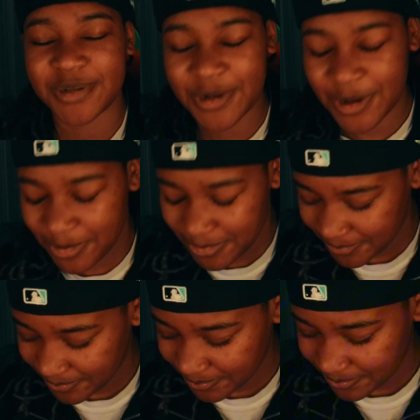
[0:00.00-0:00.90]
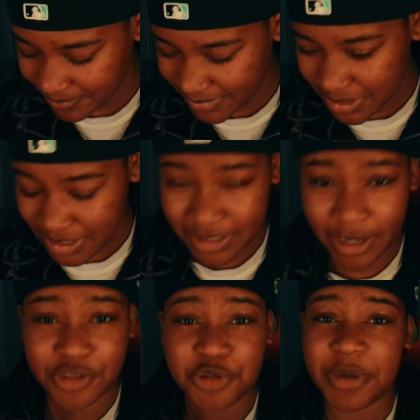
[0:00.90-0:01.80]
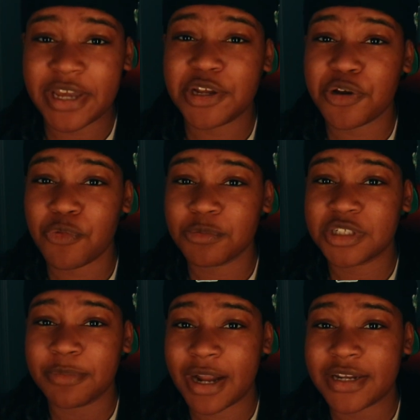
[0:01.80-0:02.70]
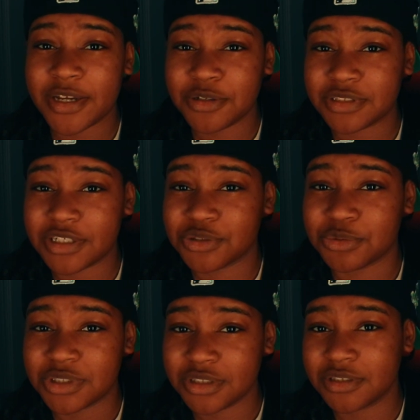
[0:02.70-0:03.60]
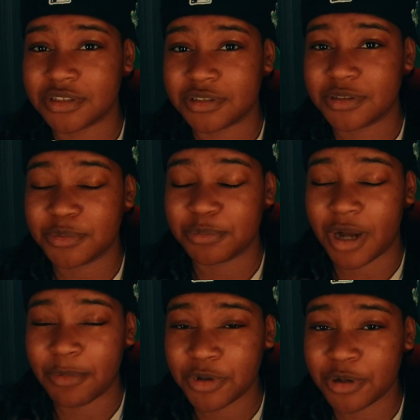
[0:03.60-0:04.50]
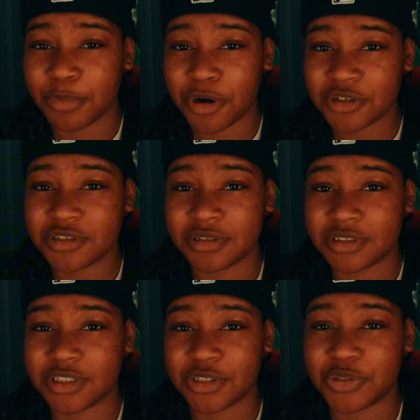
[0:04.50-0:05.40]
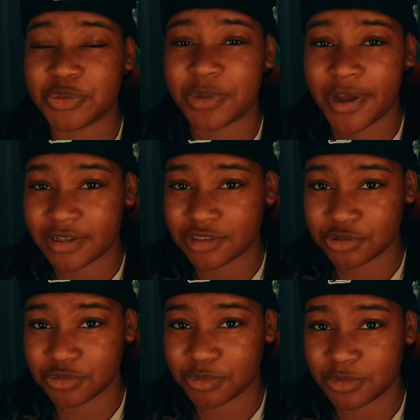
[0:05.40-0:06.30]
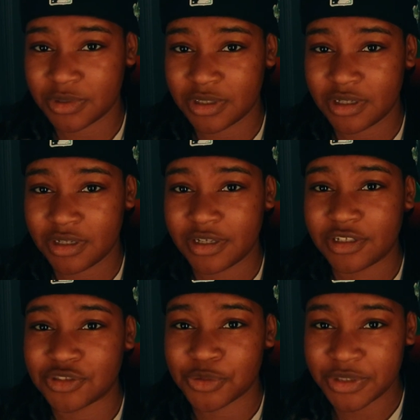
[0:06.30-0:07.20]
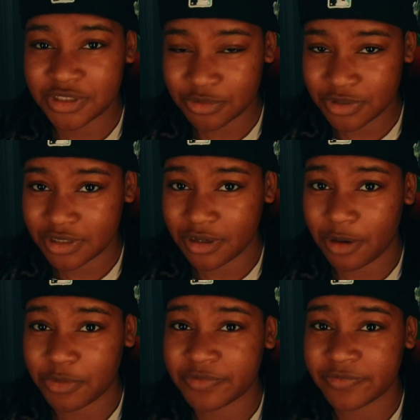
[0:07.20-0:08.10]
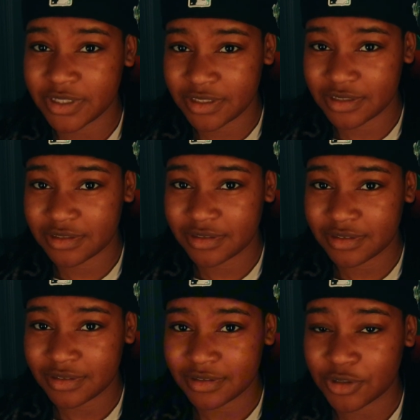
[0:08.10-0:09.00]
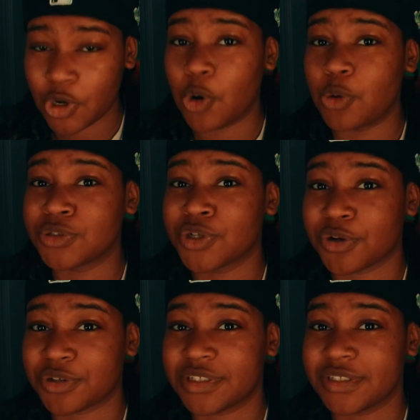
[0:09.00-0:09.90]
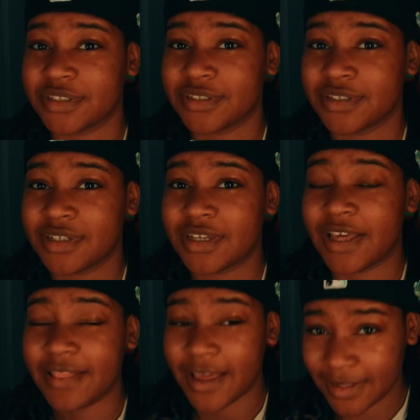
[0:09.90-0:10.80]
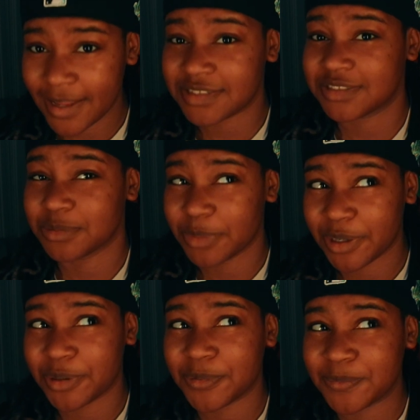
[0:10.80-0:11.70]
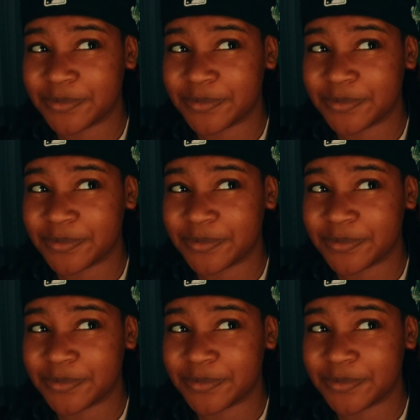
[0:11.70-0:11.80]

No. Now you may hear from somebody else that you should, but I'm gonna personally tell you not to. In twenty twenty, I went vegan, cold turkey, and that lasted about